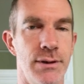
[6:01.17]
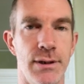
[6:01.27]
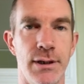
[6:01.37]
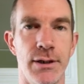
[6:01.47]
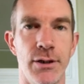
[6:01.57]

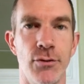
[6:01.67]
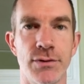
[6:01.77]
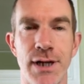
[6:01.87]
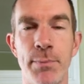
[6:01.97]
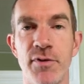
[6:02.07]
uh, over
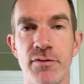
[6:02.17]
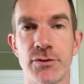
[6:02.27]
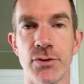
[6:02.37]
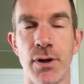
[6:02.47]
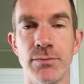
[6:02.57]
top of
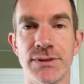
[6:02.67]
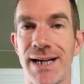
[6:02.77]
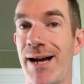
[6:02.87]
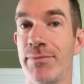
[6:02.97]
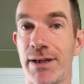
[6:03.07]
drums?
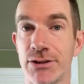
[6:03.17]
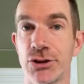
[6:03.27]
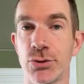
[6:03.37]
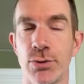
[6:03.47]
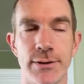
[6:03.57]
I'm not
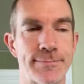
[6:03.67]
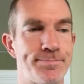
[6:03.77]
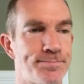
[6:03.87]
sure.